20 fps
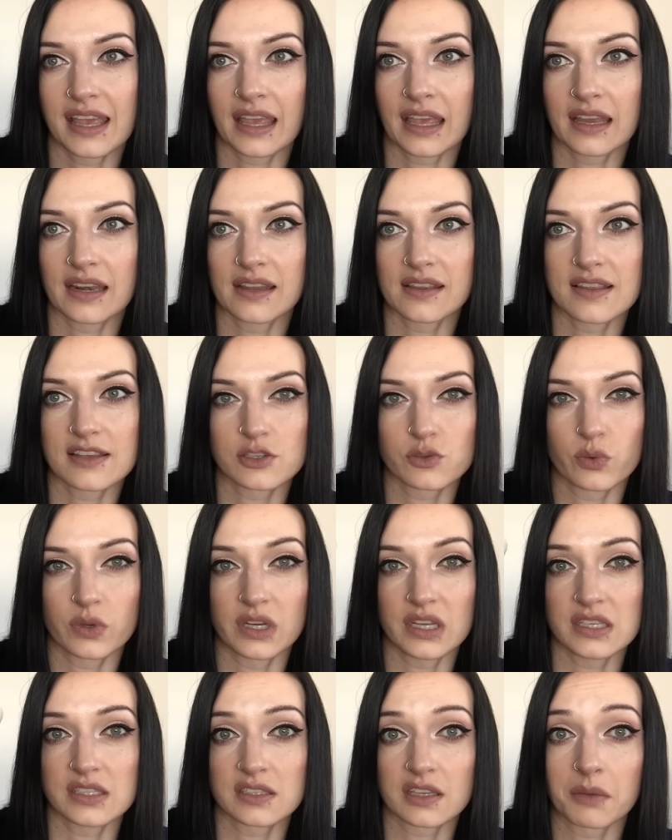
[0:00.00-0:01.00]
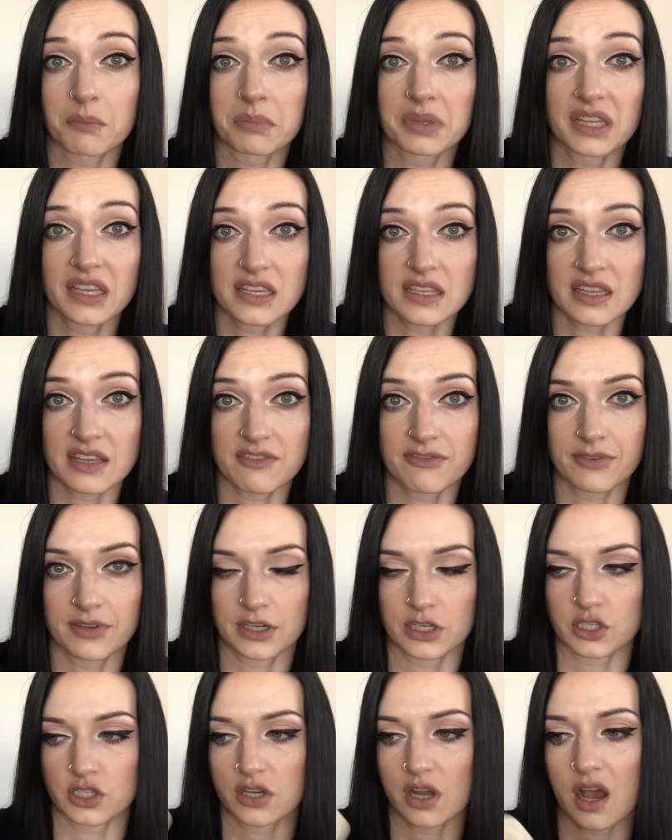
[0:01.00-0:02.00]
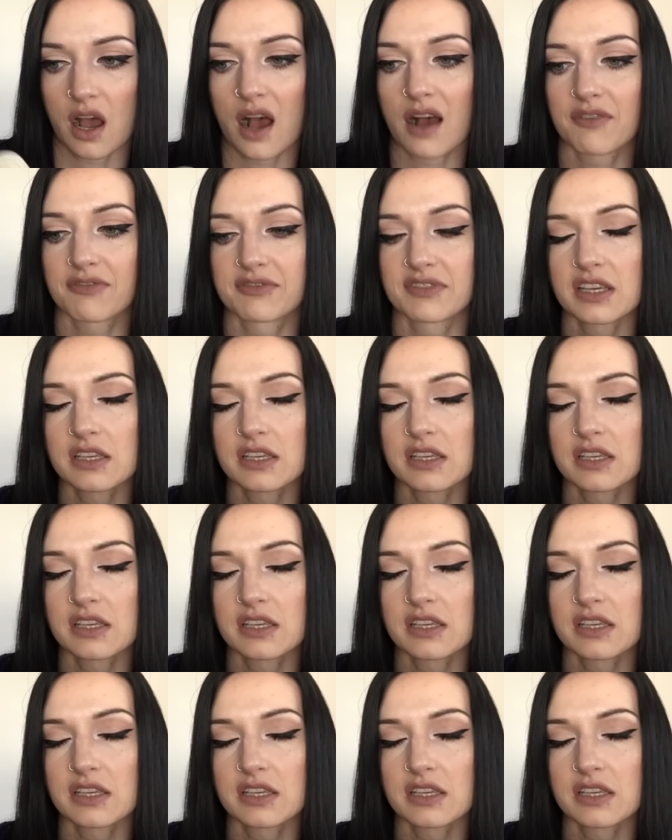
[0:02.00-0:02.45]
and this one is completely finished off.